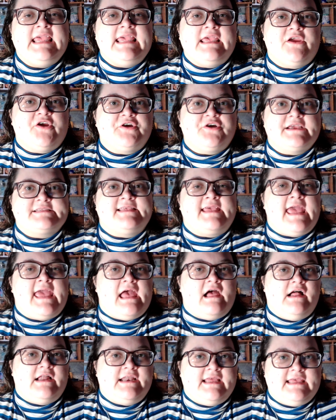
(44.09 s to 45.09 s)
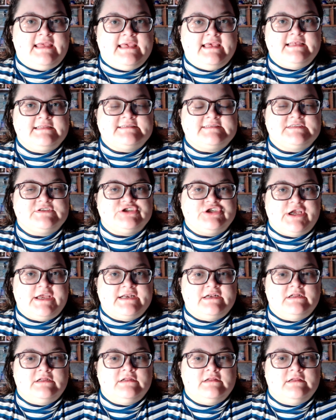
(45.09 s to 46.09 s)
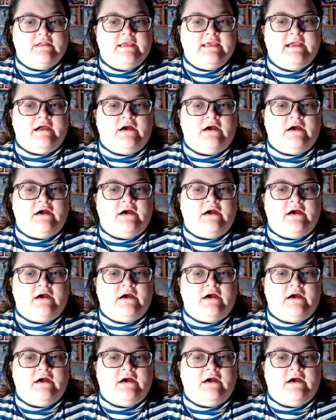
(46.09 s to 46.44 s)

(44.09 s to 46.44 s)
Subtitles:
here at the Chaotic Kitz channel